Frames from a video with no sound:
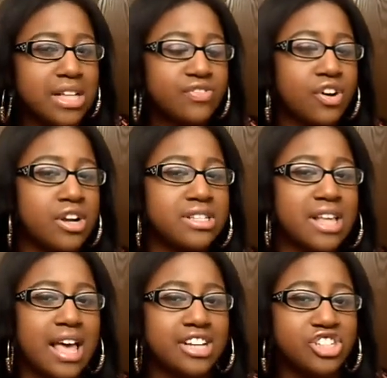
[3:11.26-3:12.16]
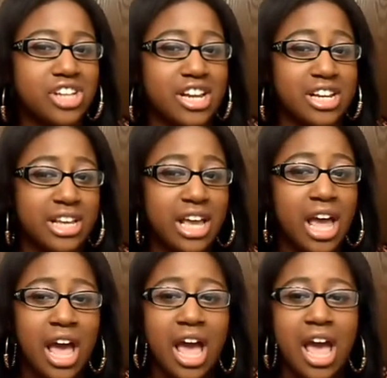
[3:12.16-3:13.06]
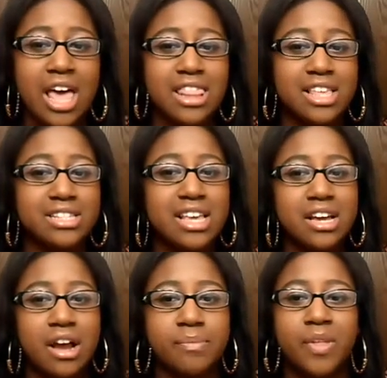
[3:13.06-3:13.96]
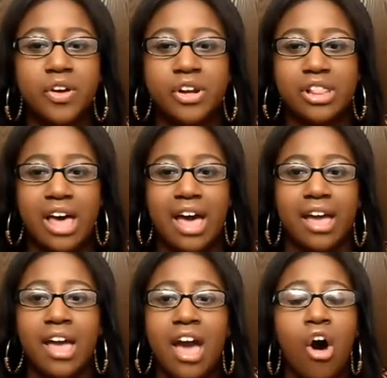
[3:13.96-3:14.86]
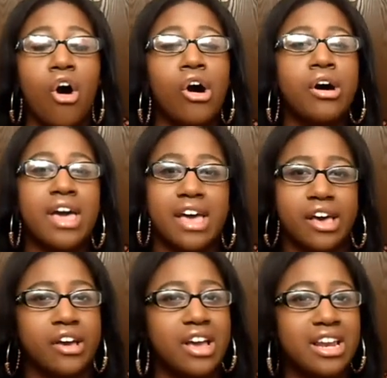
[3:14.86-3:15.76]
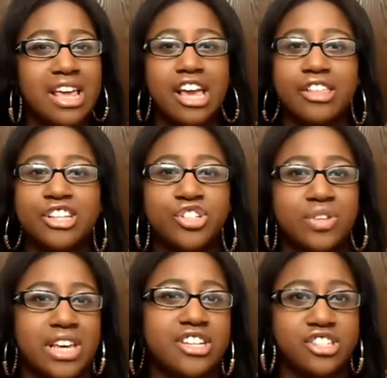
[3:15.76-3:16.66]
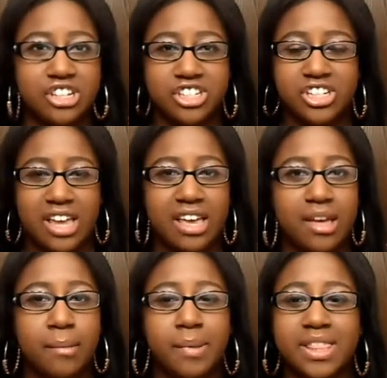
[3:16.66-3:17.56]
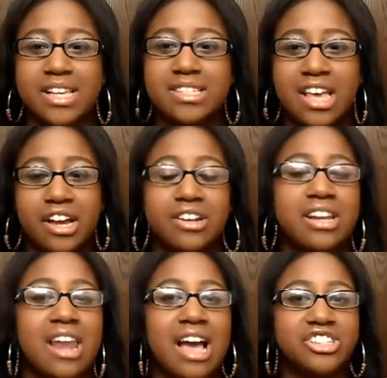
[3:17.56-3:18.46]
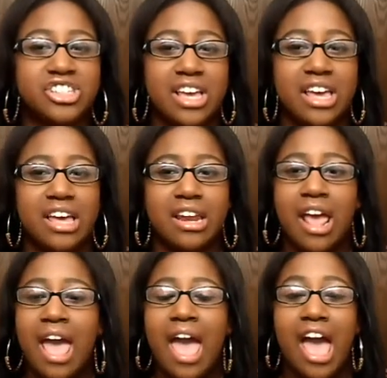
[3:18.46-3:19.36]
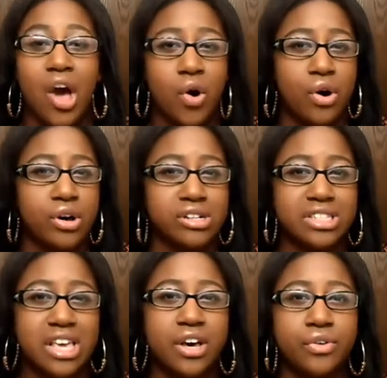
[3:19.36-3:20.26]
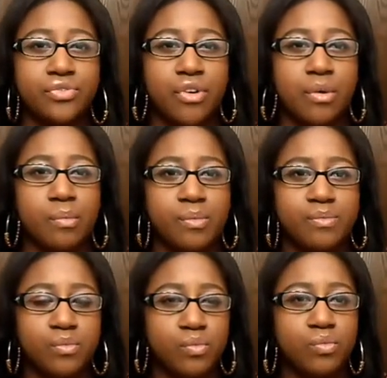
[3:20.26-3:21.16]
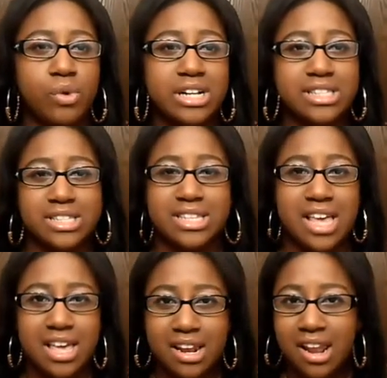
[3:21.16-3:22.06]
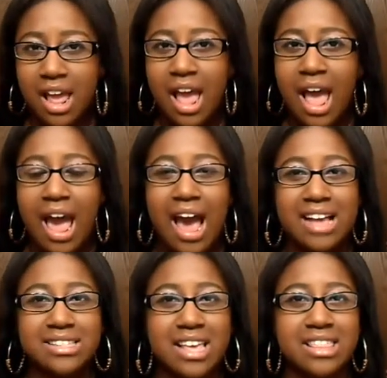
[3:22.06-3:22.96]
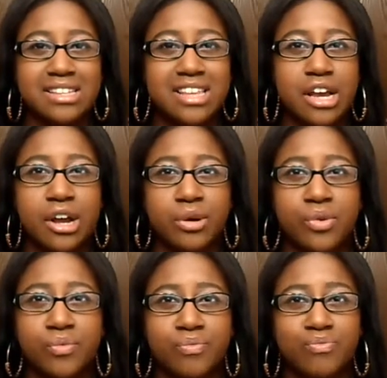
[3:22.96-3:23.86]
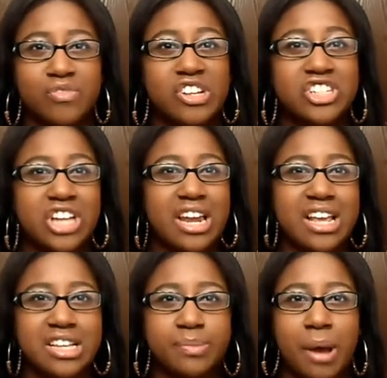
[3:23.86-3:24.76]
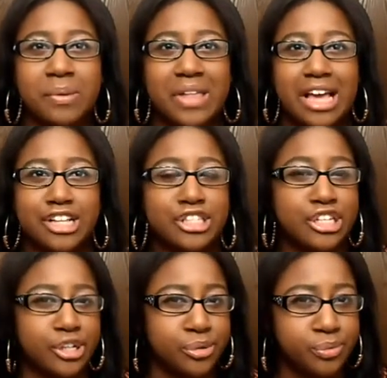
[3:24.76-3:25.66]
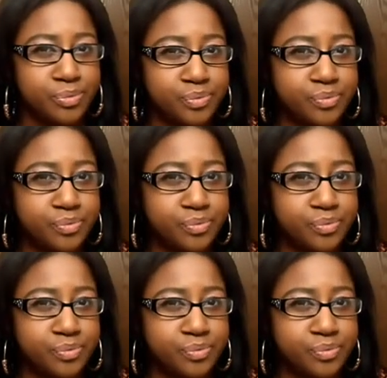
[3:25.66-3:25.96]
As far as like shedding, this hair, I'm not gonna lie, all hair, any hair that you get is gonna shed, but this hair did not shed at all. On a scale from 1 to 10, I say this hair shedding is probably like a 2.